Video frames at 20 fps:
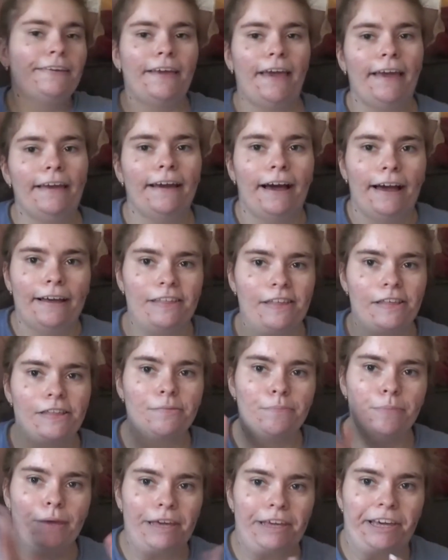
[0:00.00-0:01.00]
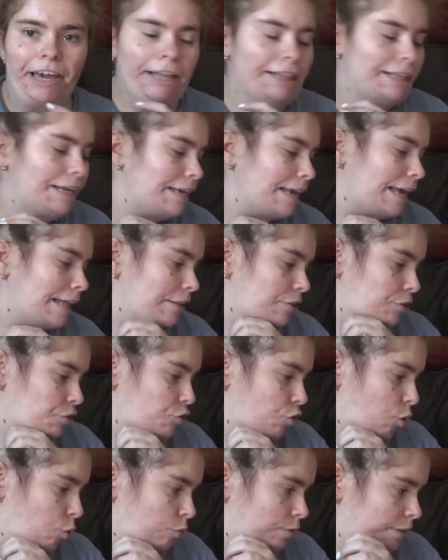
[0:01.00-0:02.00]
guys, it's me, Kate, again.
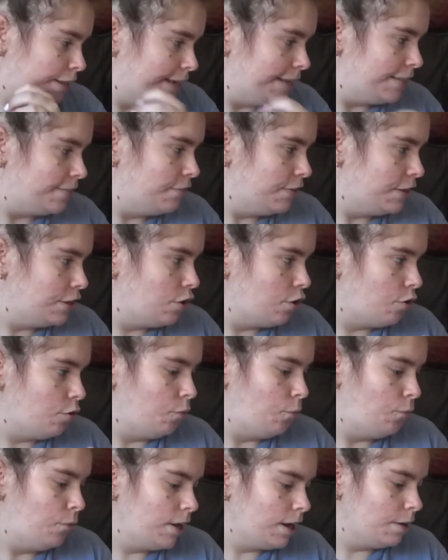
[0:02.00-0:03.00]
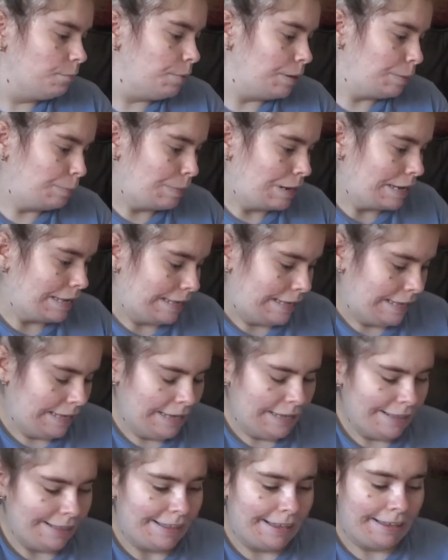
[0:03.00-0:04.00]
So this video will be my
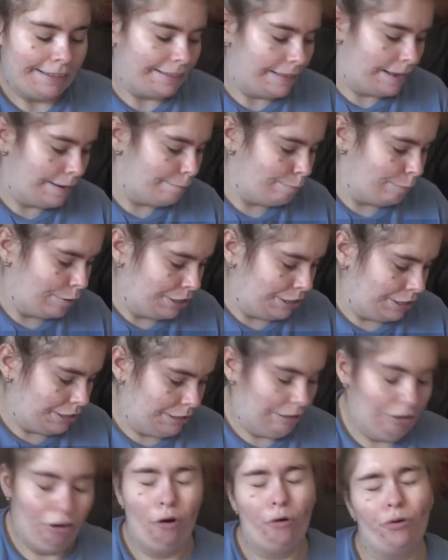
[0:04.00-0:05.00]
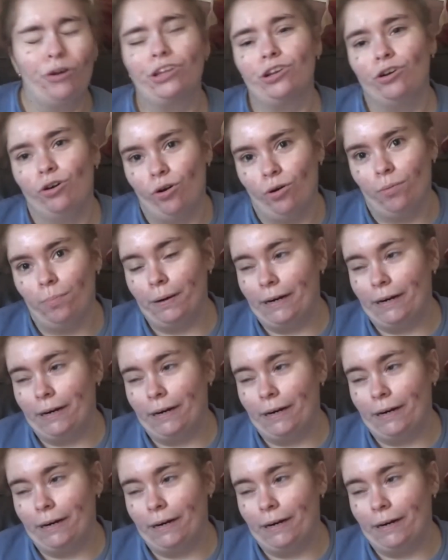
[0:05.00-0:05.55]
October